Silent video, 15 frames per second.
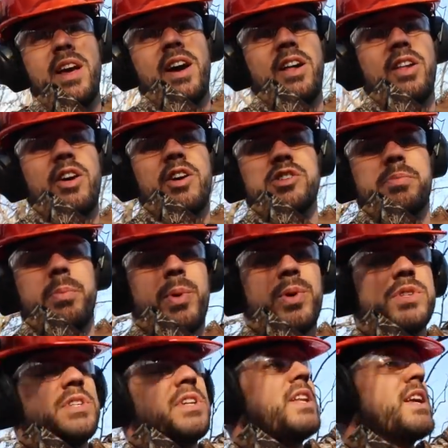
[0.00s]
a large
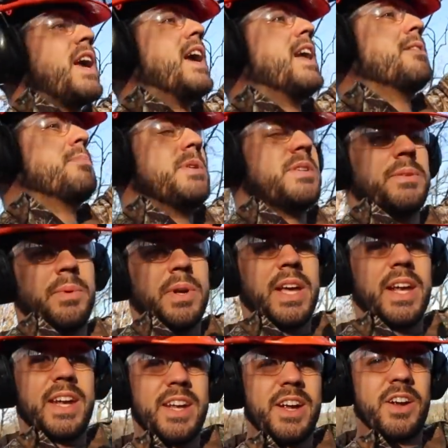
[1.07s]
portion of the canopy. So I'm gonna
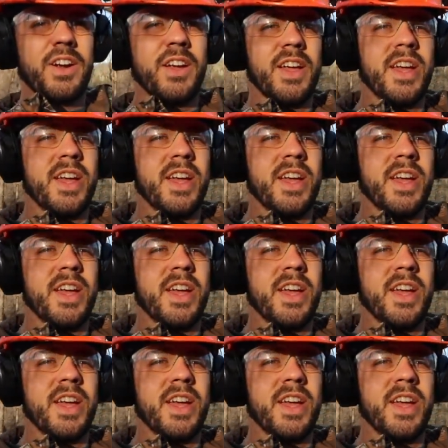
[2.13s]
get in here,